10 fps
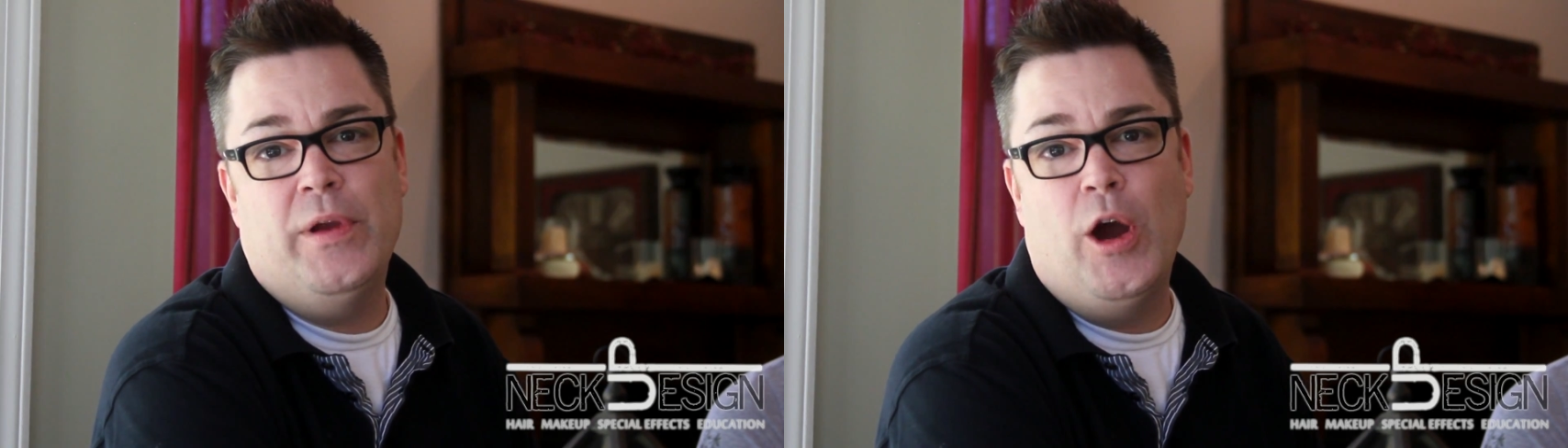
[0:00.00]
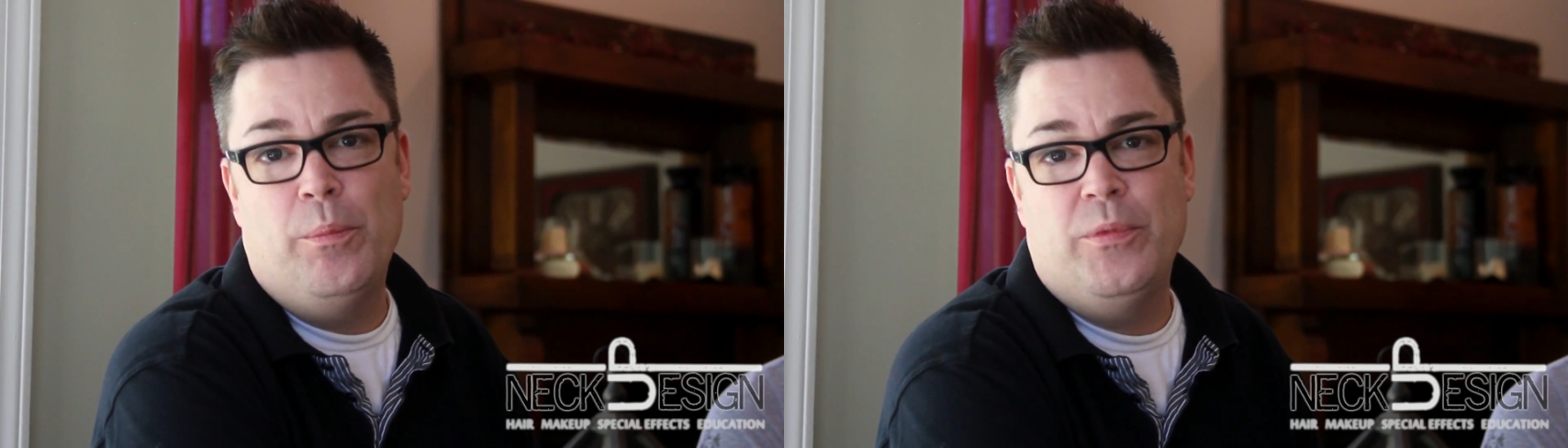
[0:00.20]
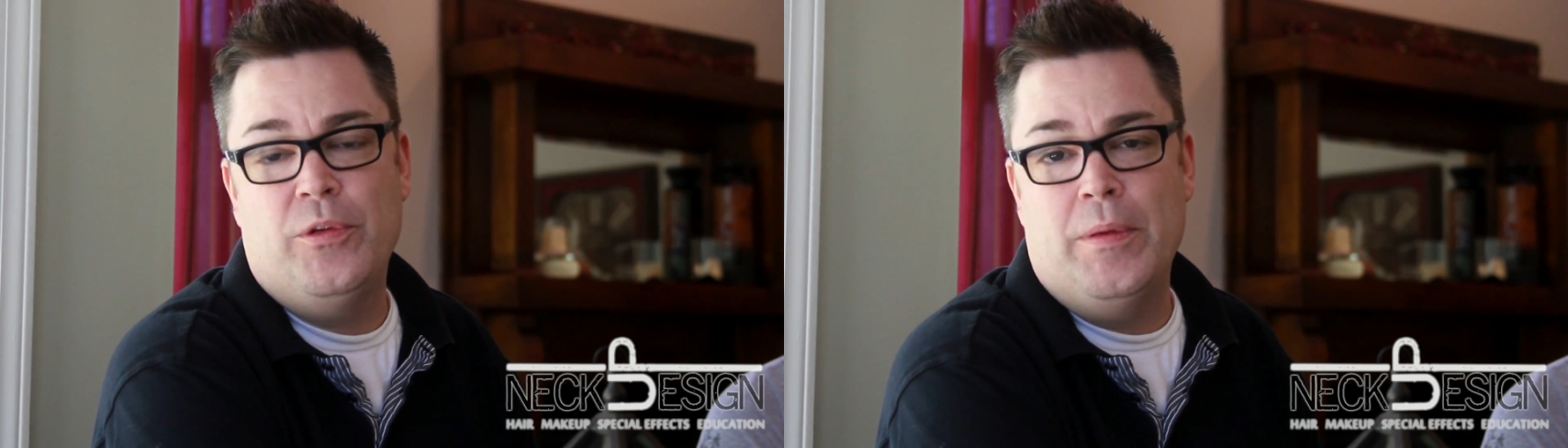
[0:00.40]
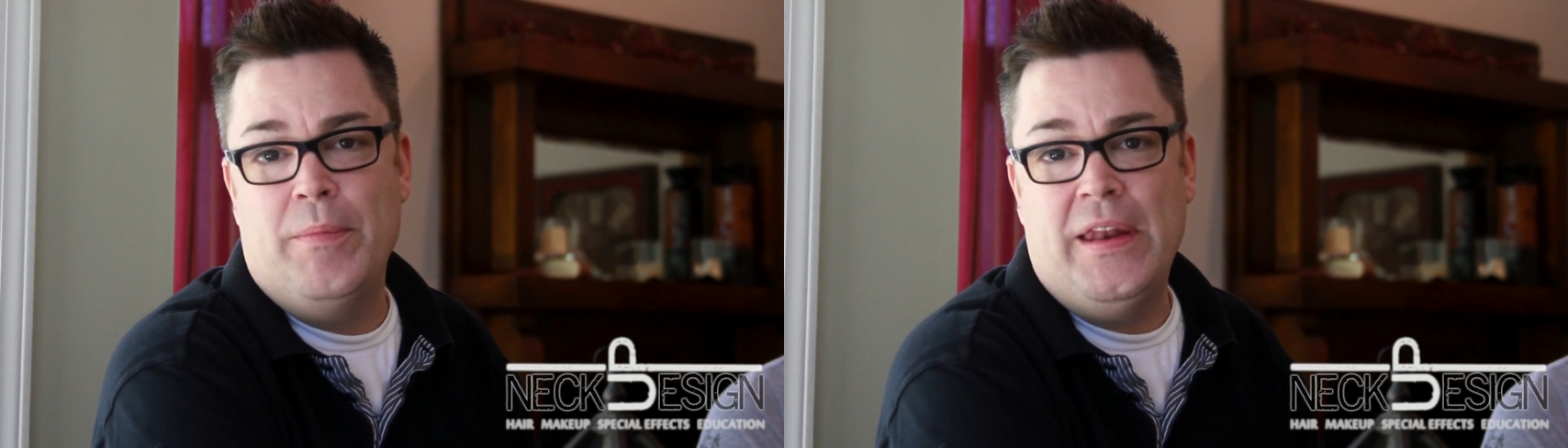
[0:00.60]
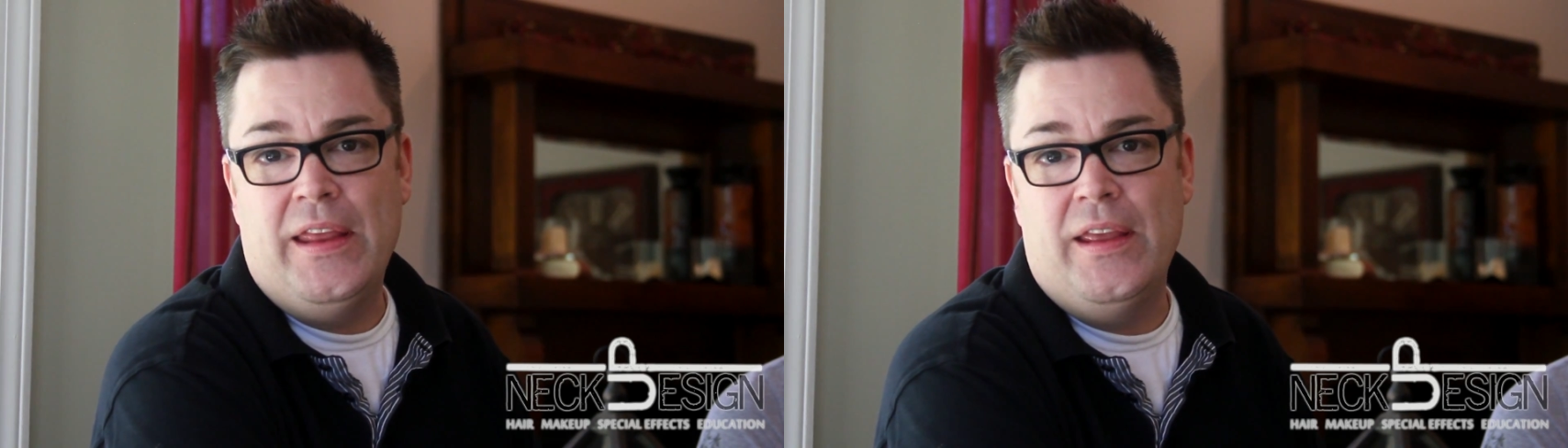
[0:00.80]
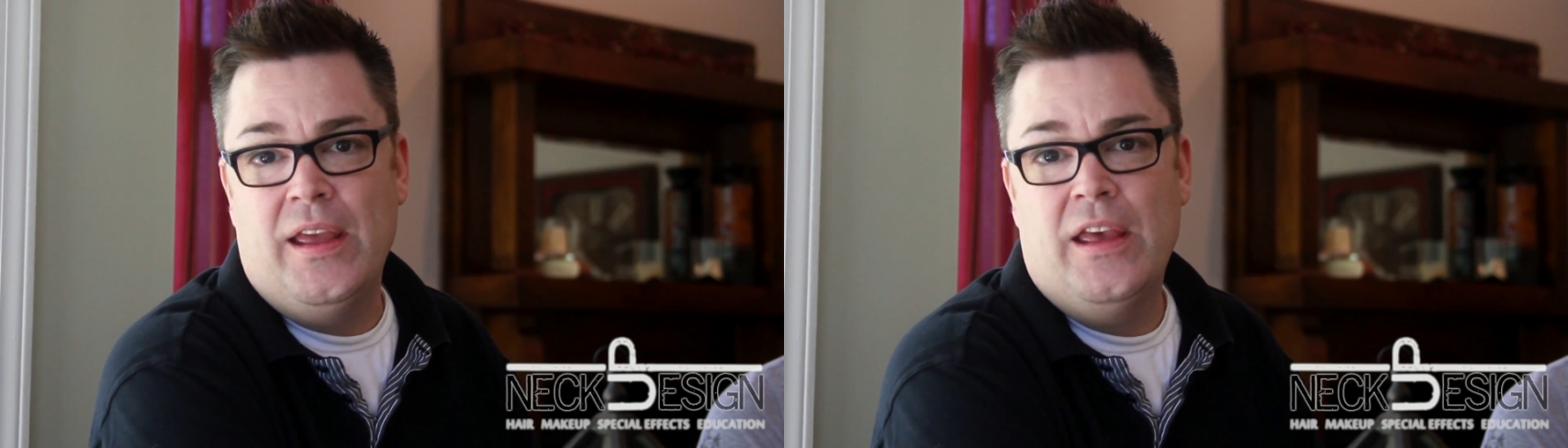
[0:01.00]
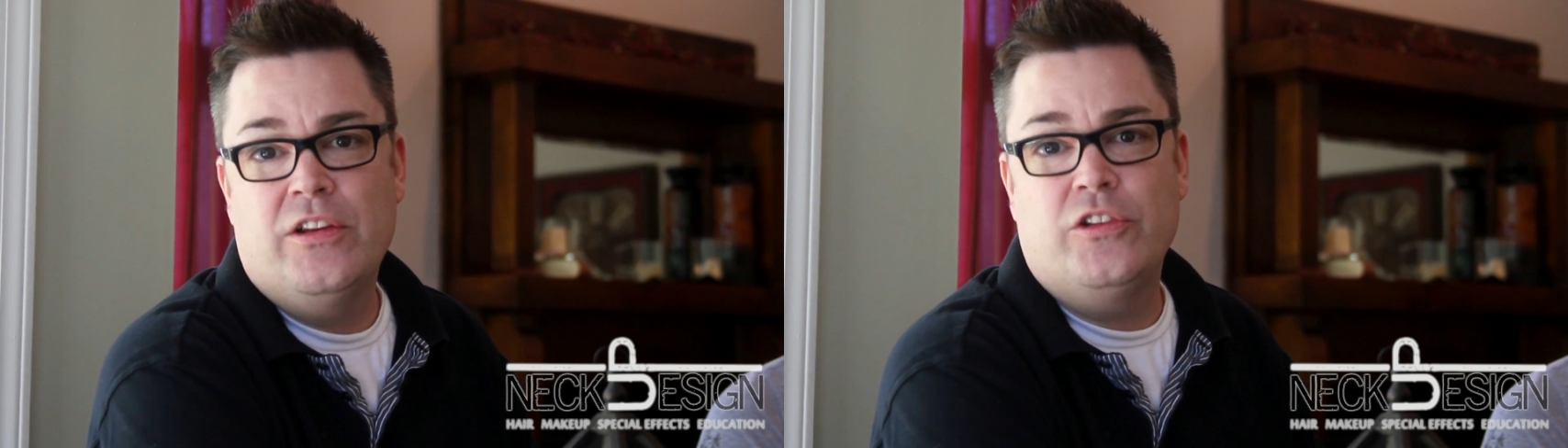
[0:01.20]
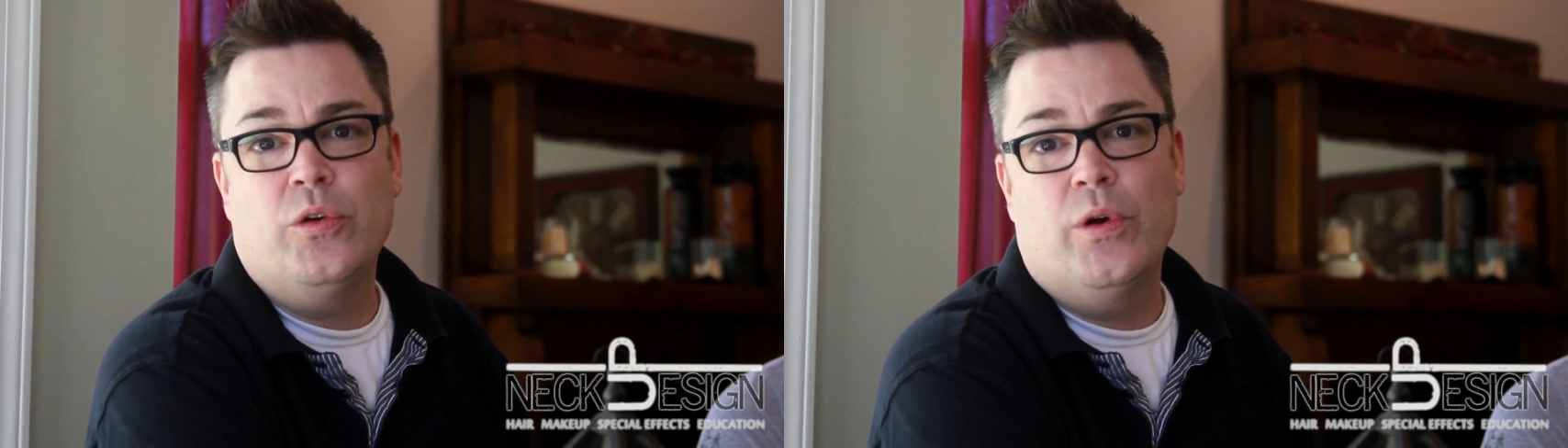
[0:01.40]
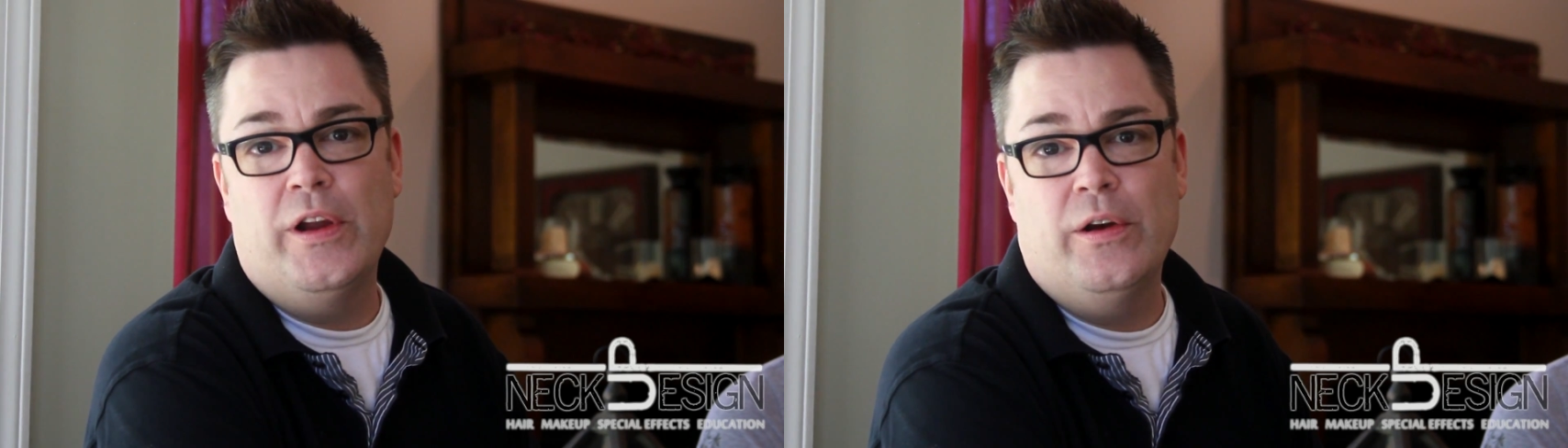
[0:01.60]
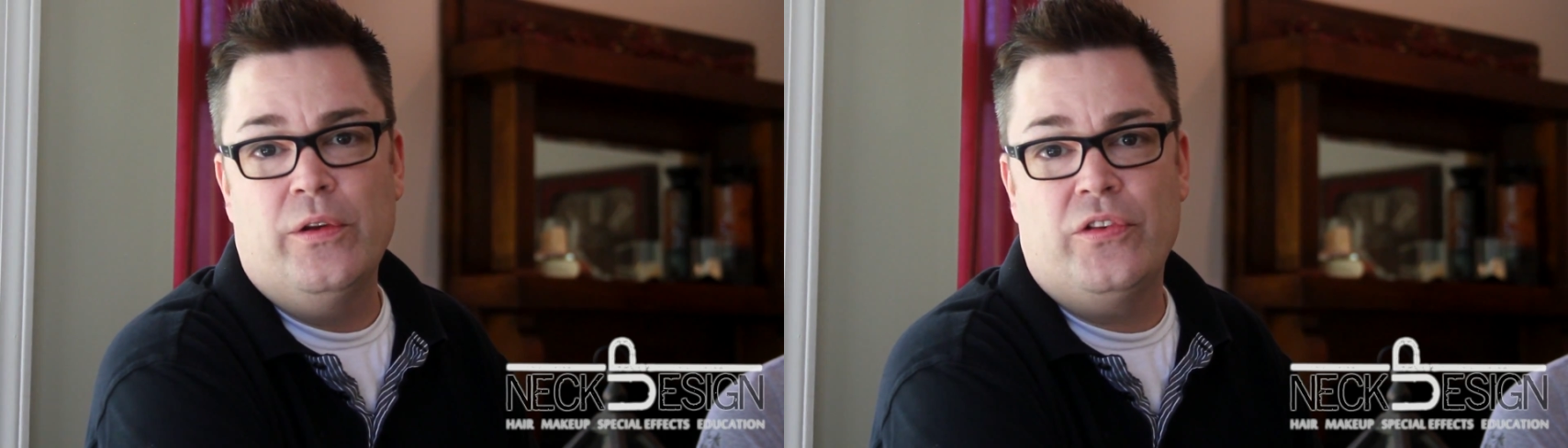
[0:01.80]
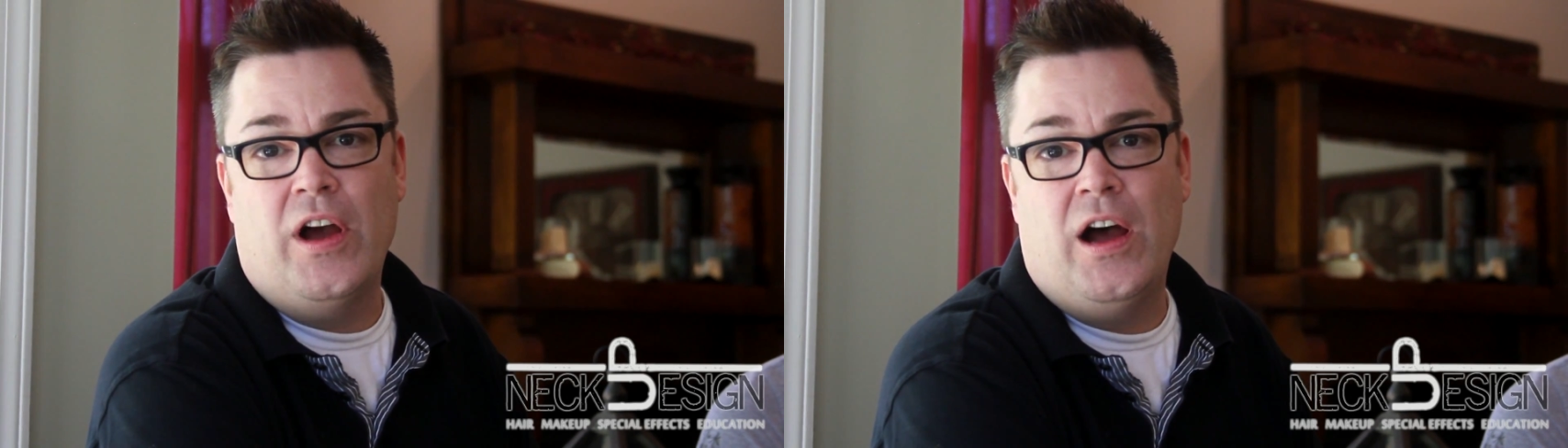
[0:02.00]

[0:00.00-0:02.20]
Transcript: we hope to be many tutorials